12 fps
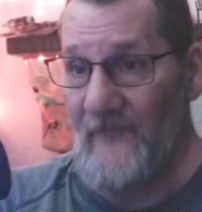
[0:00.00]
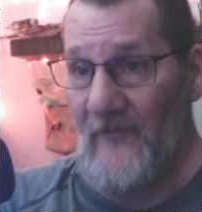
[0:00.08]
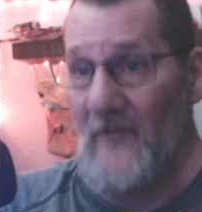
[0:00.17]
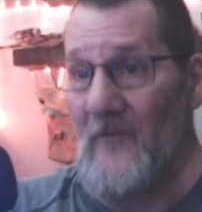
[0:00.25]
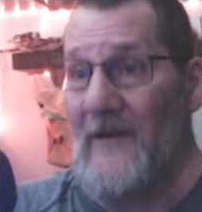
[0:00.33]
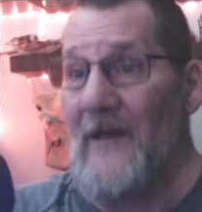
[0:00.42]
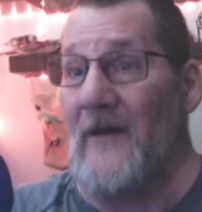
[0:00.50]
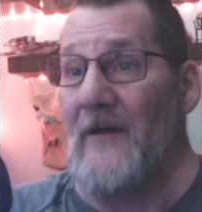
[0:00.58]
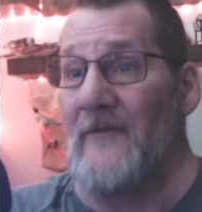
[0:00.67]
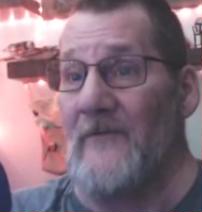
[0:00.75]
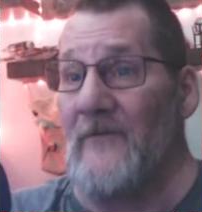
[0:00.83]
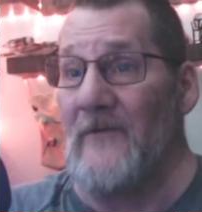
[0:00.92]
she went
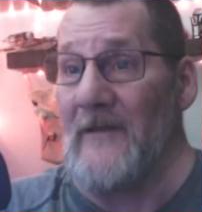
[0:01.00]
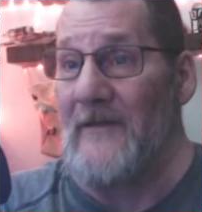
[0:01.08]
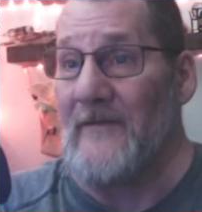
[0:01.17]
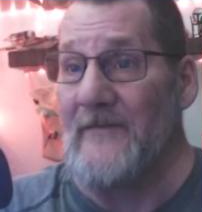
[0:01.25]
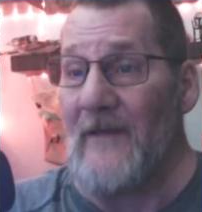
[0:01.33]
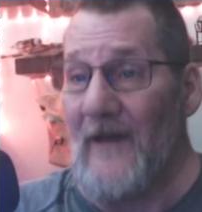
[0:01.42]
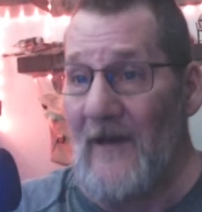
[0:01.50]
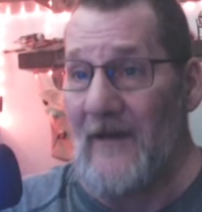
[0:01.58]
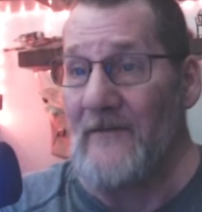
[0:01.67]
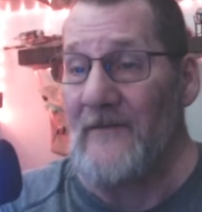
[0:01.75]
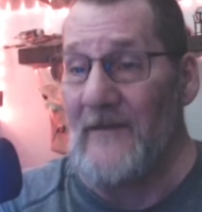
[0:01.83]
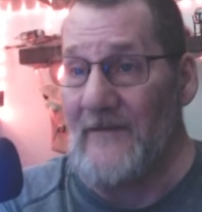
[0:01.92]
down to her knees
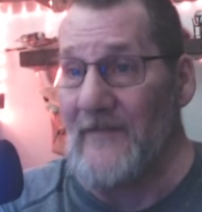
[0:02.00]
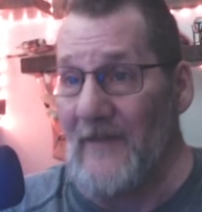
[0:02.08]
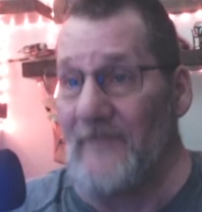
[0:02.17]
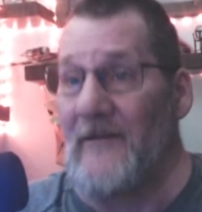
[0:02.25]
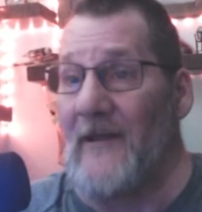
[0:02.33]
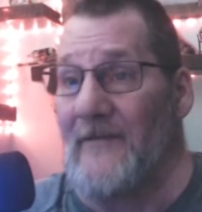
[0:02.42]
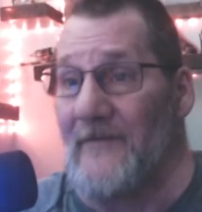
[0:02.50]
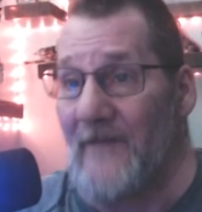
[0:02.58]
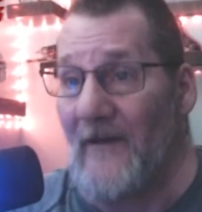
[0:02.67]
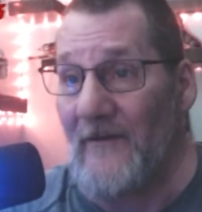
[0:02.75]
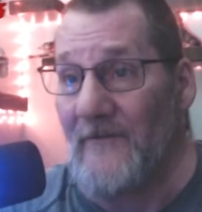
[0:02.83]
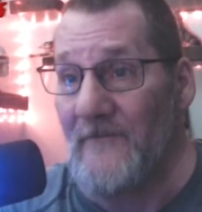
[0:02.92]
on his left-hand side.